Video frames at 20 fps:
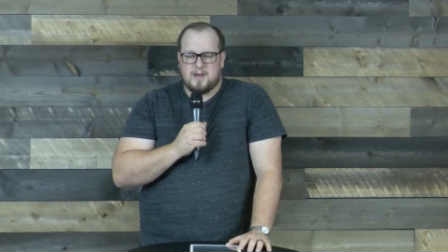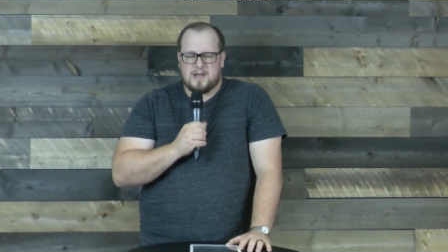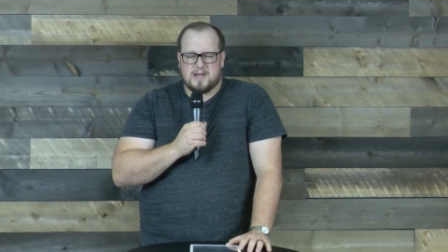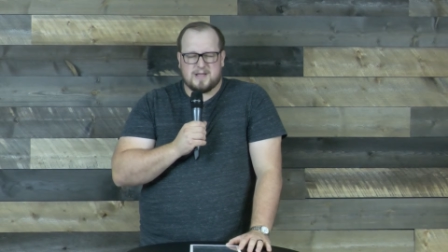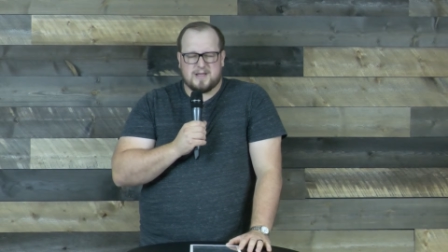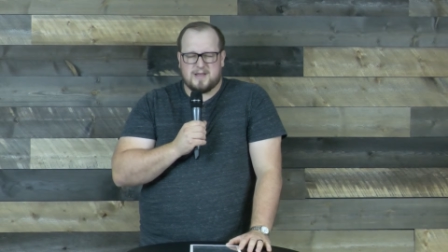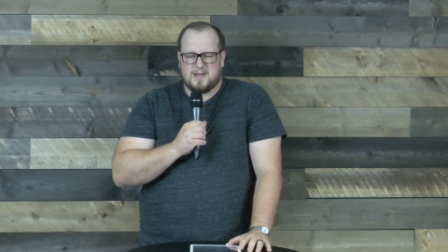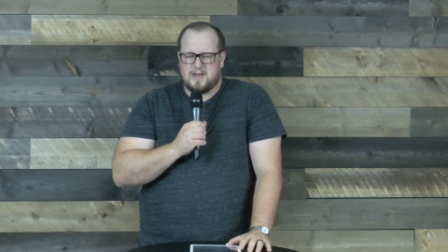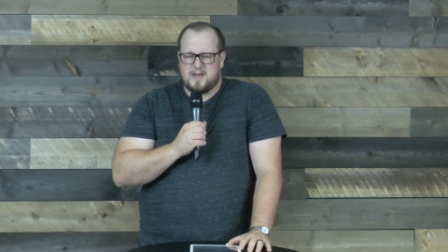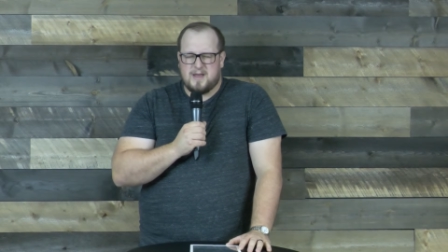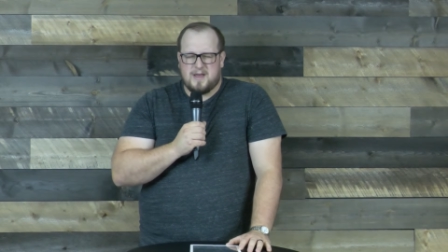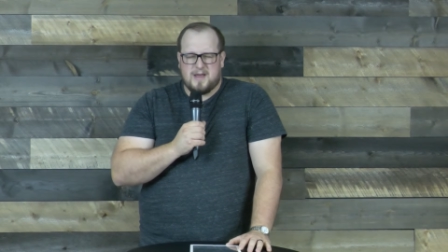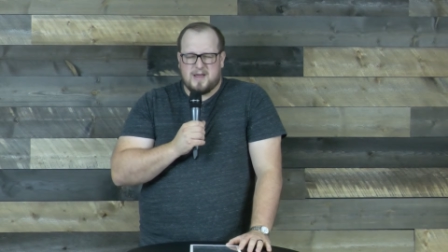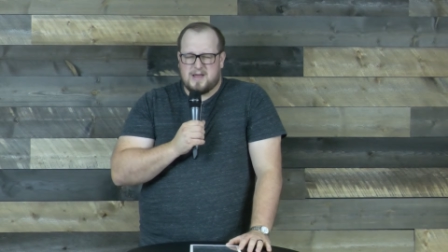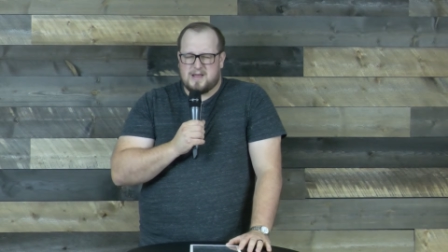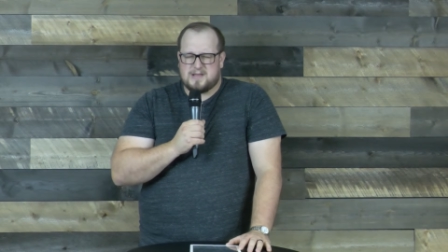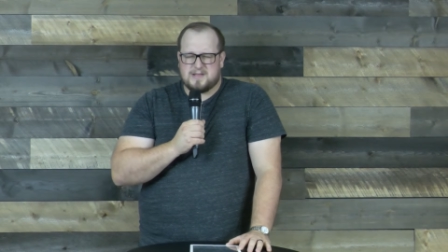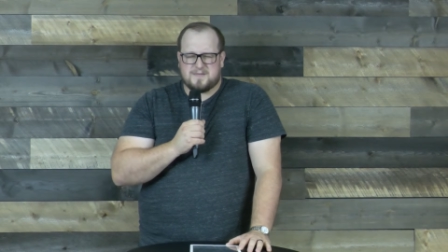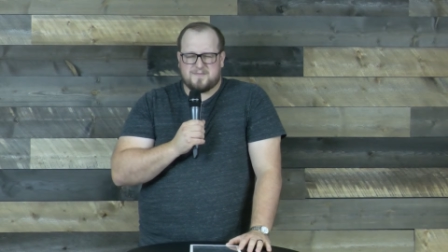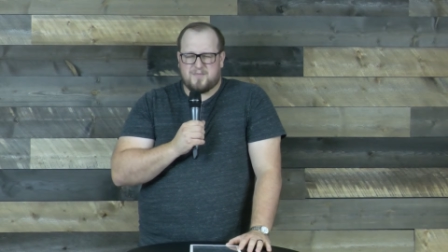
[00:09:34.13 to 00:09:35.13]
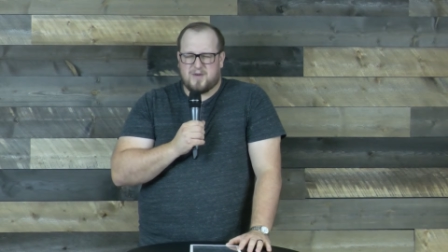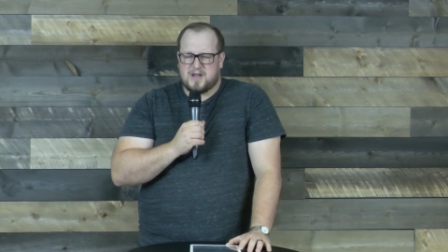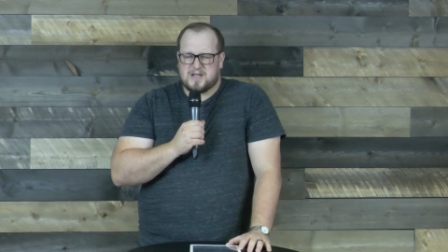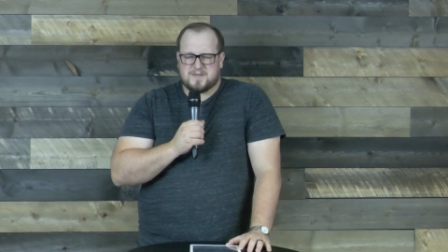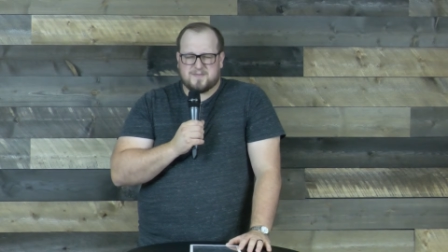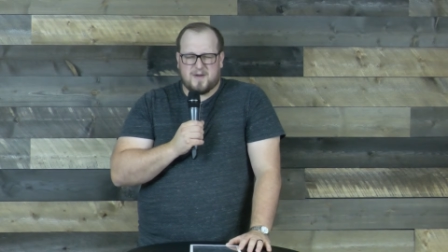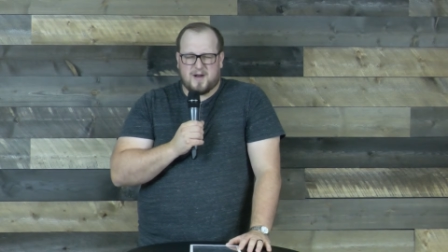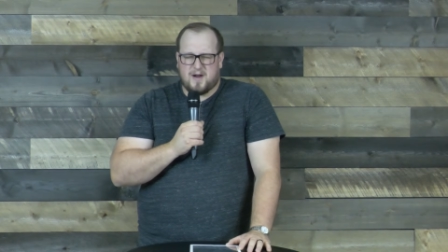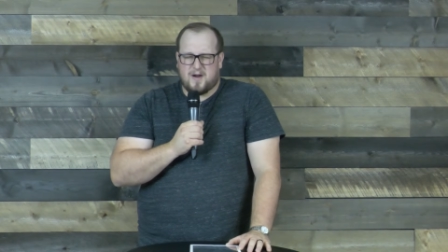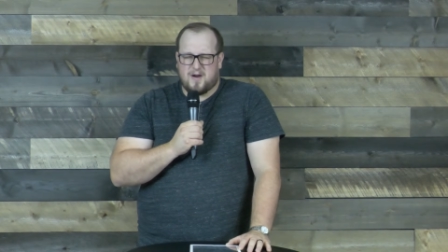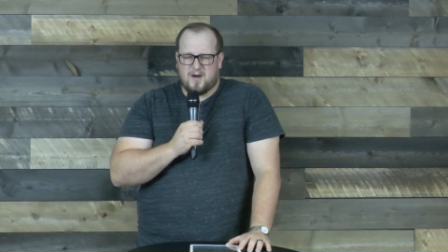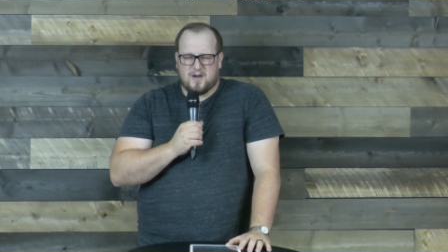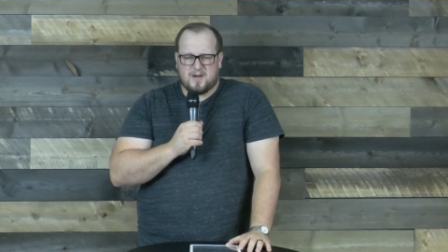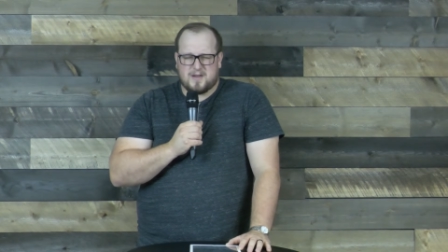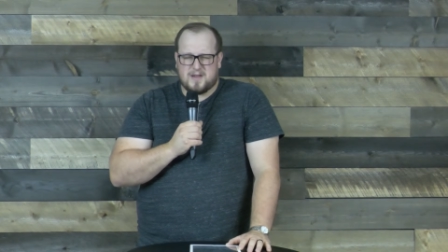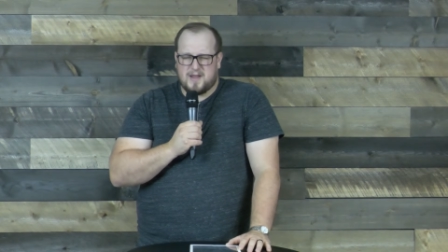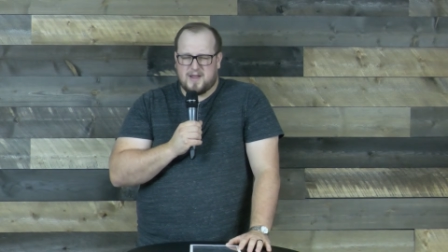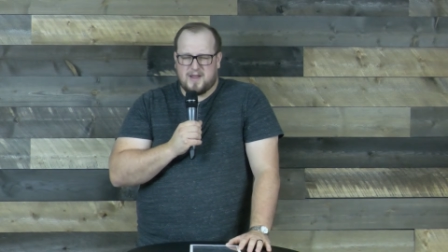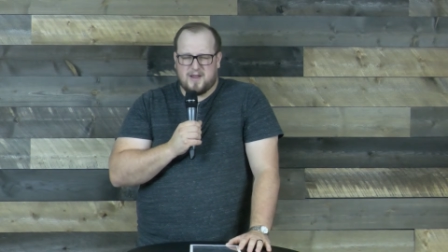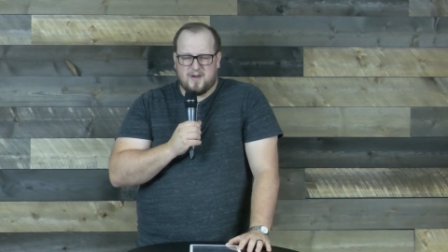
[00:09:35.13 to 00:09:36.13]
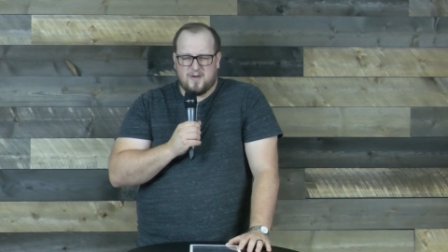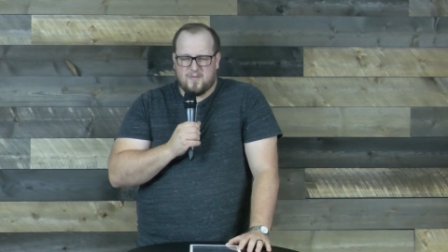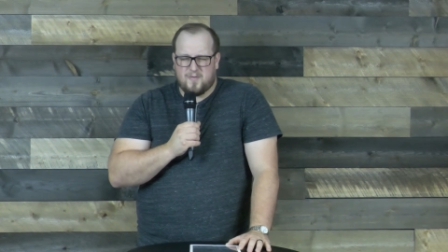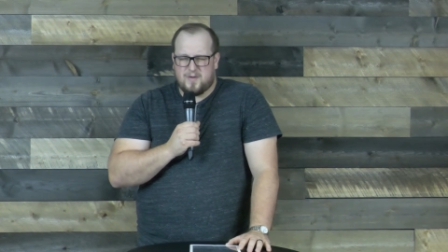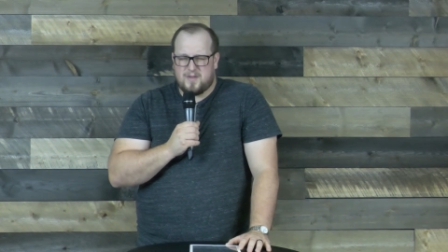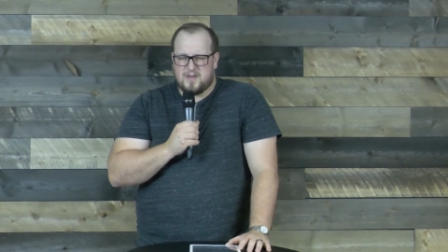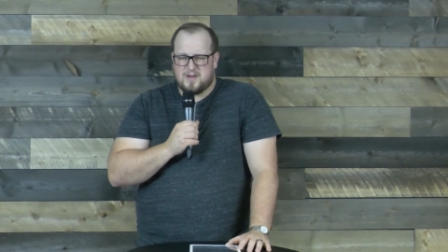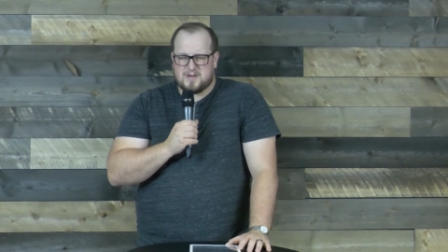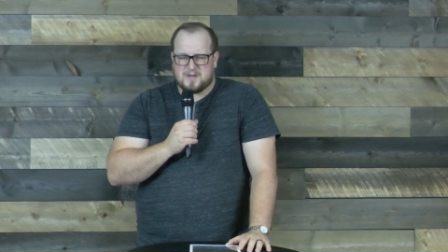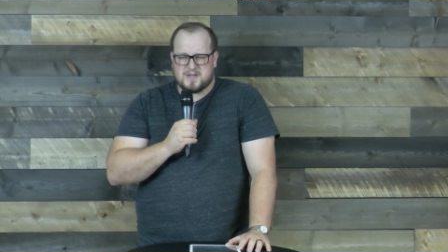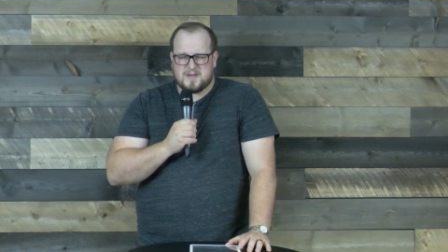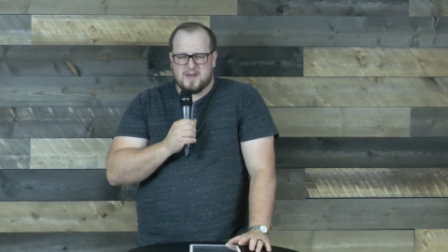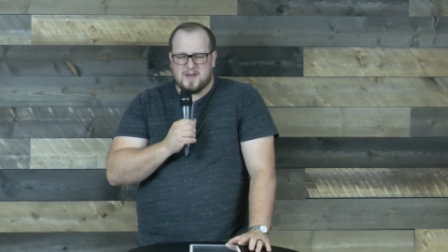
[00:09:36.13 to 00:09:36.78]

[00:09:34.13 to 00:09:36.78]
It breaks my heart to hear when